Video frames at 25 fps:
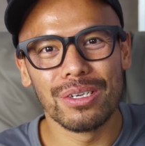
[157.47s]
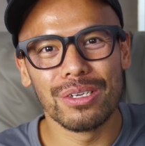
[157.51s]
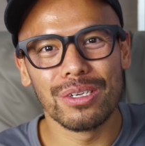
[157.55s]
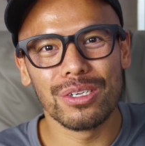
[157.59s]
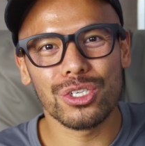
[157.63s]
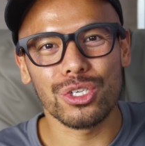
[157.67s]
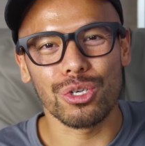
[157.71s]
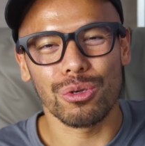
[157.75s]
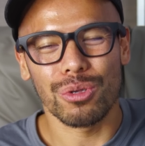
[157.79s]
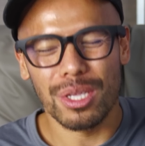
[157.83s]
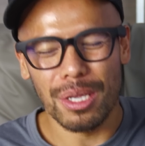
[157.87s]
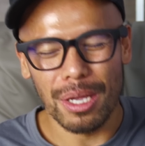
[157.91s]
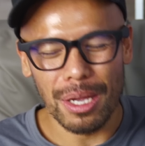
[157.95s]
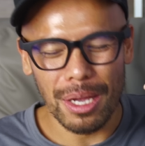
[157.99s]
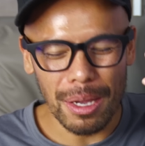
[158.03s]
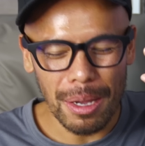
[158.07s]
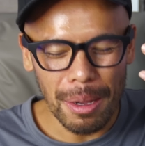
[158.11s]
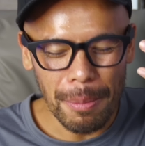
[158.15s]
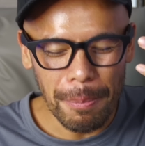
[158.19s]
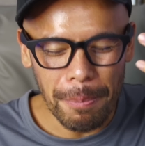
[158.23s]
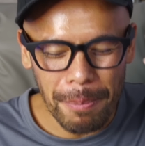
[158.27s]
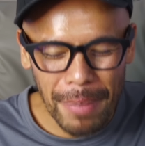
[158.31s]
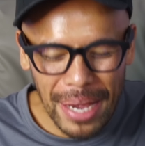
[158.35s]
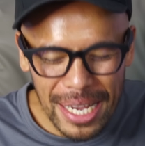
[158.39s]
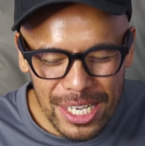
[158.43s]
So the
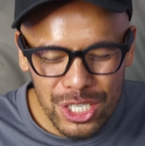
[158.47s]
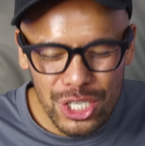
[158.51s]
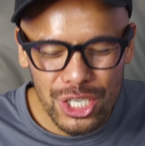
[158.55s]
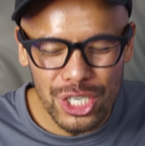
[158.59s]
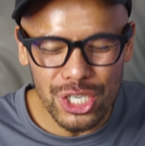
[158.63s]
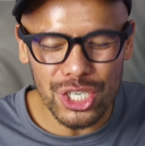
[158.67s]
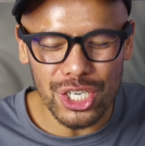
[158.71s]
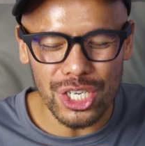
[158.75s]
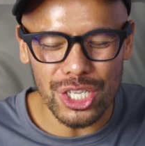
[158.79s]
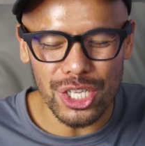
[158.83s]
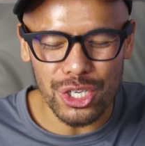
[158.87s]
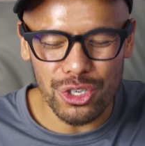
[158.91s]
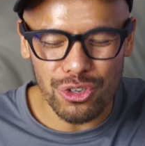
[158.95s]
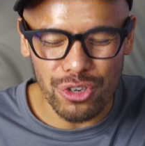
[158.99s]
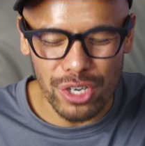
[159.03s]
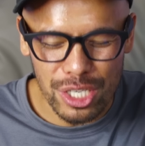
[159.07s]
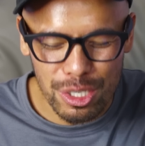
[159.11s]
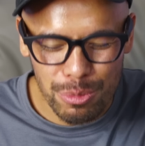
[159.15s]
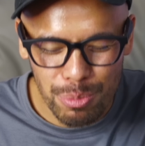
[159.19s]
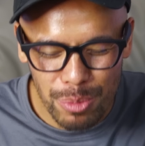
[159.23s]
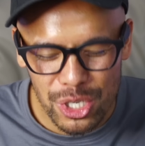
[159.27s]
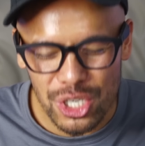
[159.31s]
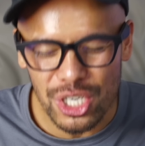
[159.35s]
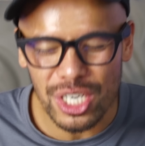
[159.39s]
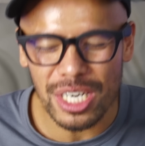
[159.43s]
message and the
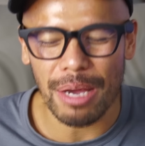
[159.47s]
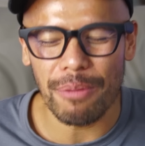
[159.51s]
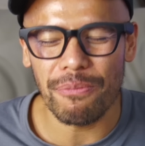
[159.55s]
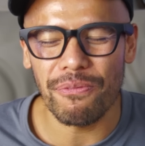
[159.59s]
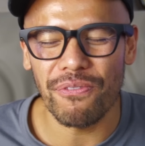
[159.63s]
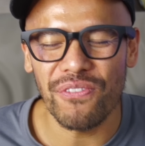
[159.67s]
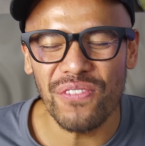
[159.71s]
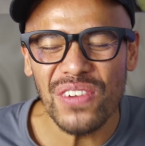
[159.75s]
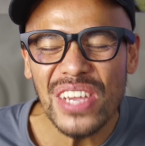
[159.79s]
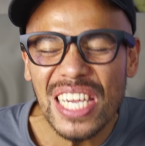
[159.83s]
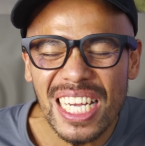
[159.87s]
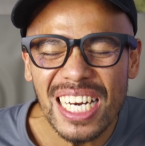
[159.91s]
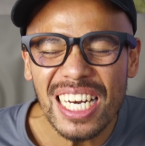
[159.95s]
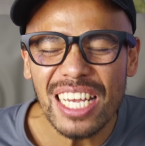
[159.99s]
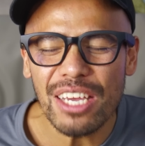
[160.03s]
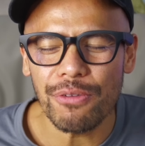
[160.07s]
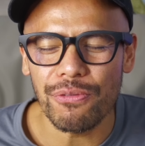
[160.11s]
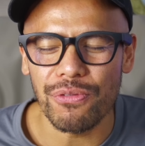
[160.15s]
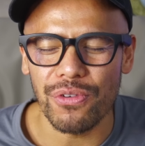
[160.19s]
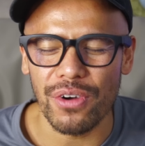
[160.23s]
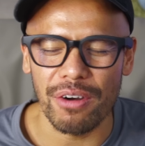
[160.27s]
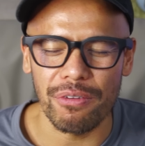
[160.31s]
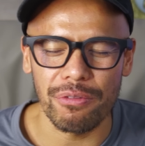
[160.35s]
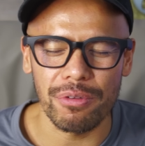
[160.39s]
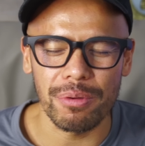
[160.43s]
transmission I'm feeling
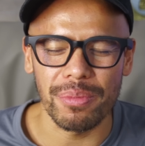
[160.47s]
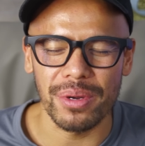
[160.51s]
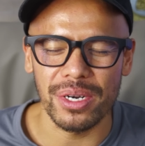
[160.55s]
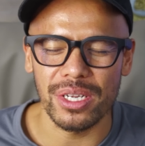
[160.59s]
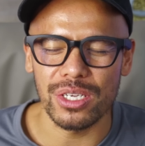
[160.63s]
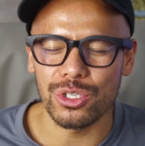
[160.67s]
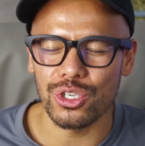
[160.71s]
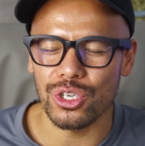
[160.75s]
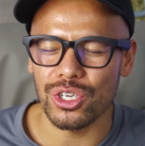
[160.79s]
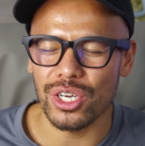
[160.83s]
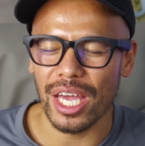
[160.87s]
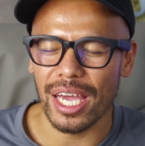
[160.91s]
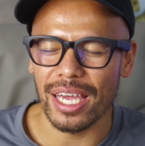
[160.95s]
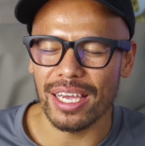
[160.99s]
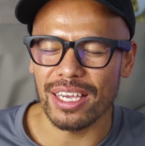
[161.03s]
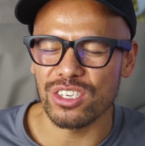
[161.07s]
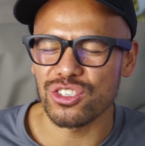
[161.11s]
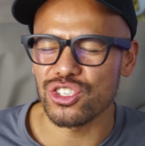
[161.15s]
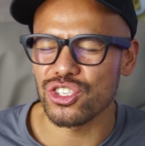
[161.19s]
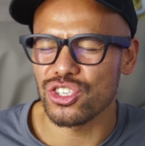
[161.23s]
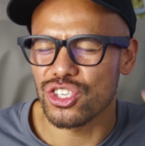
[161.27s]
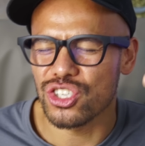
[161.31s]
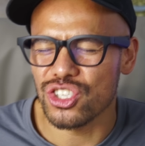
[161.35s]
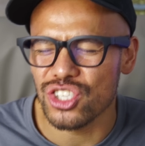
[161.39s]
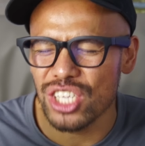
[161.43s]
for everybody today
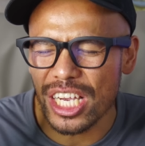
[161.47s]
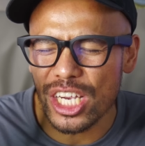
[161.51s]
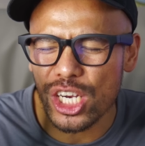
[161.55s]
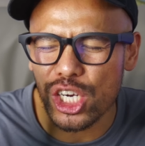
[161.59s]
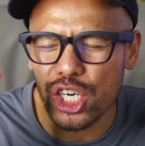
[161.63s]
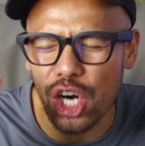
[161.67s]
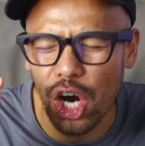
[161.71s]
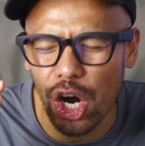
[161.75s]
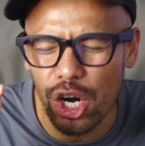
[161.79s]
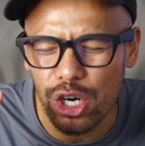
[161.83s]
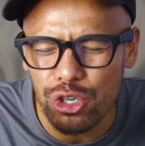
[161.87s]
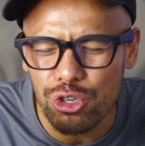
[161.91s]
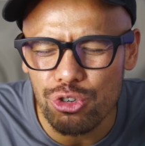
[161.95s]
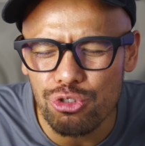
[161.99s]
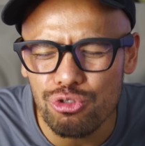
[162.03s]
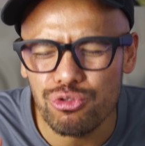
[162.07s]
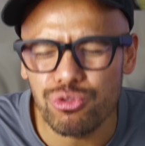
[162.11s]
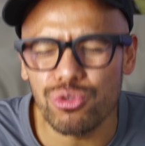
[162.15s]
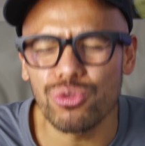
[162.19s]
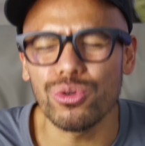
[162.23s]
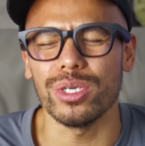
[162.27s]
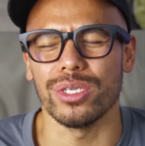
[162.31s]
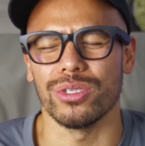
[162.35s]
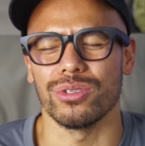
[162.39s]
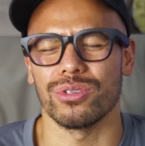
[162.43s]
is to stay
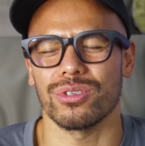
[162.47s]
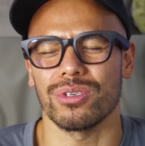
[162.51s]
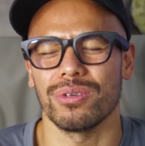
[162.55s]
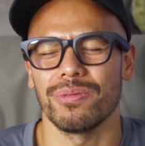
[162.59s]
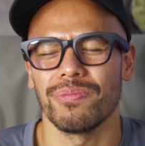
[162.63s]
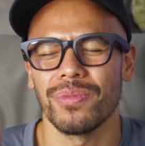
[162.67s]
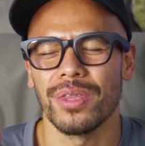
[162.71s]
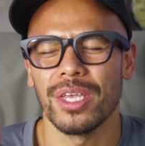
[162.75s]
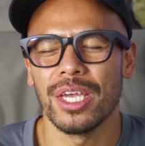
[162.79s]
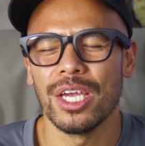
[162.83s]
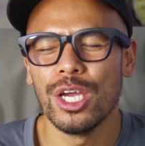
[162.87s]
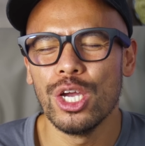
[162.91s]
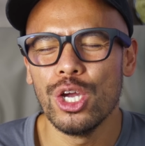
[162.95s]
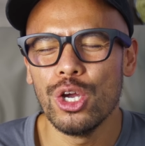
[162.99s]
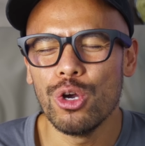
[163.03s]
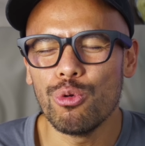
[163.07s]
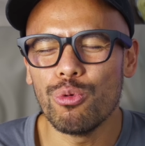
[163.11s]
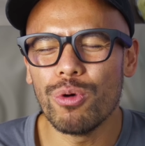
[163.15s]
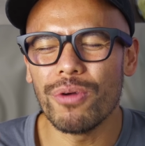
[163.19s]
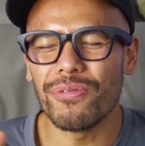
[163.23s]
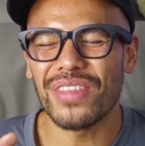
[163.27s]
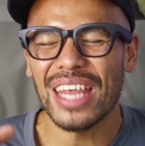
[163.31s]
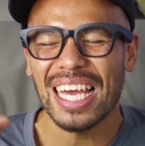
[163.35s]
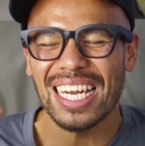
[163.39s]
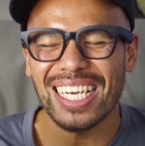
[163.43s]
congruent
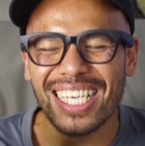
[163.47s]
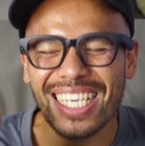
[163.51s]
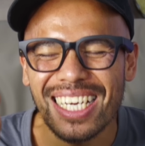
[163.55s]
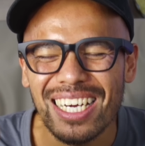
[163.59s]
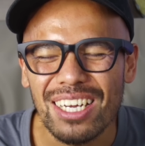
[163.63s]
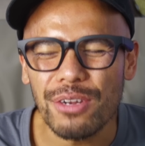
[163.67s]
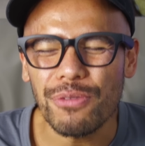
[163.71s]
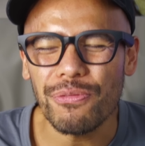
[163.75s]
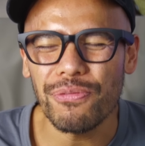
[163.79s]
with that gut